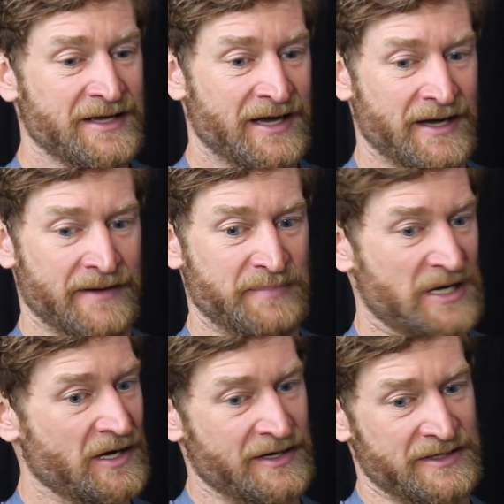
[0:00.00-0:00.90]
Um,
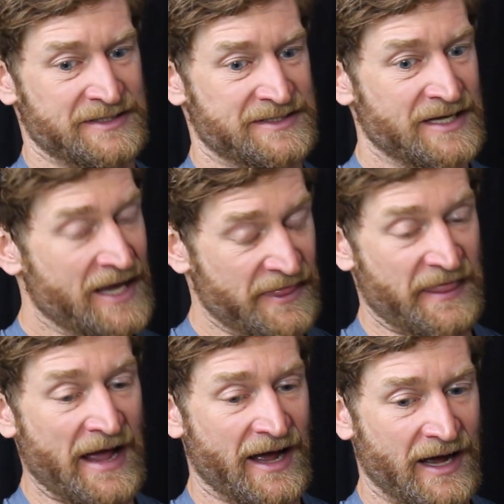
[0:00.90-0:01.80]
because at
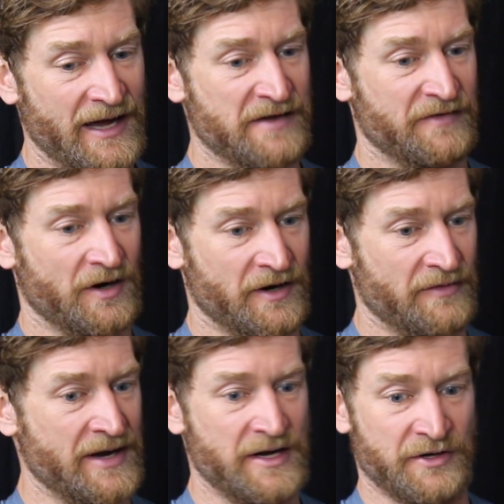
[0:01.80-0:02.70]
that high of a heart
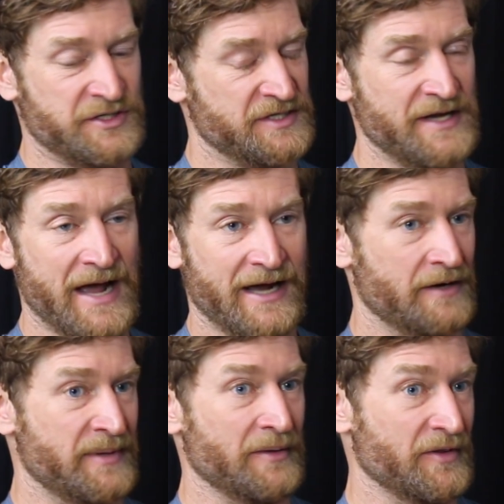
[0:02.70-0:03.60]
rate, you're just not going
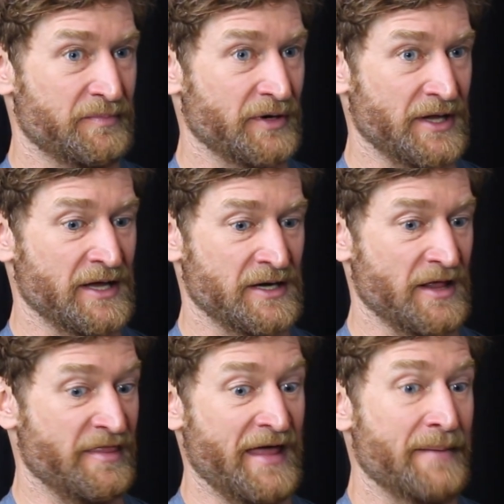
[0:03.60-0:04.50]
to be able to put in
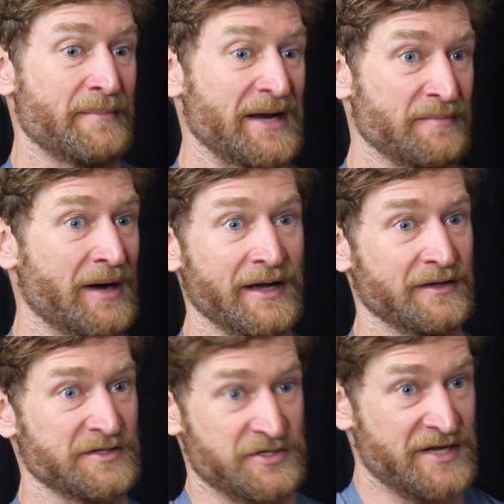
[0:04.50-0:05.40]
that many
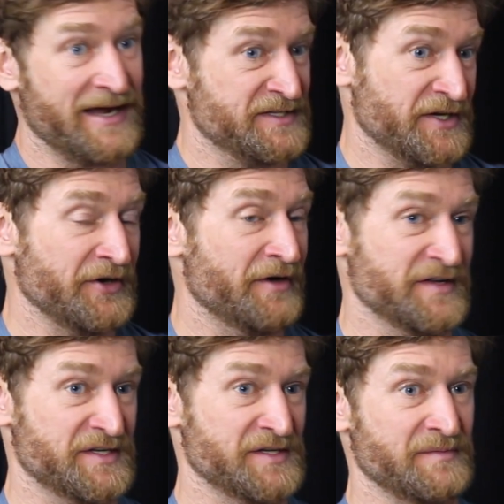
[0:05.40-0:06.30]
miles. You're taxing your
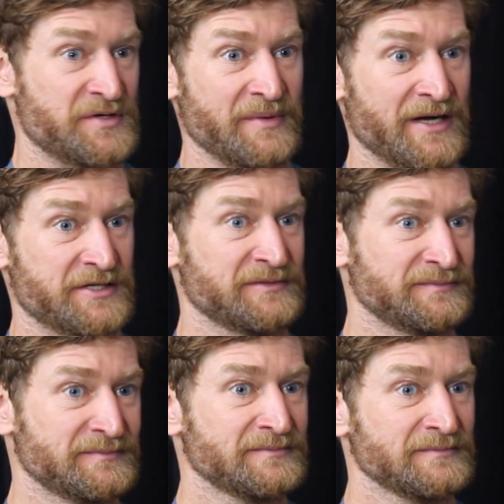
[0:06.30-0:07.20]
nervous system too much.
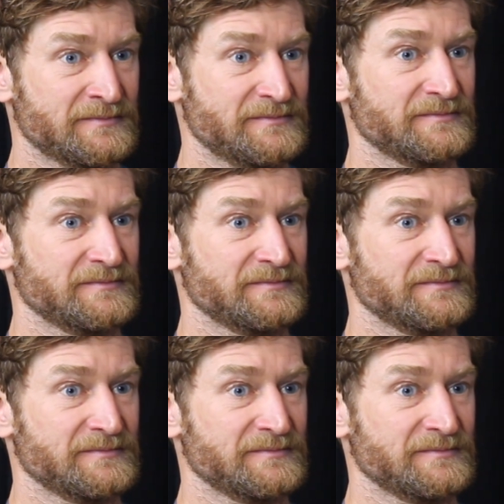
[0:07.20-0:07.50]
Mm -hmm.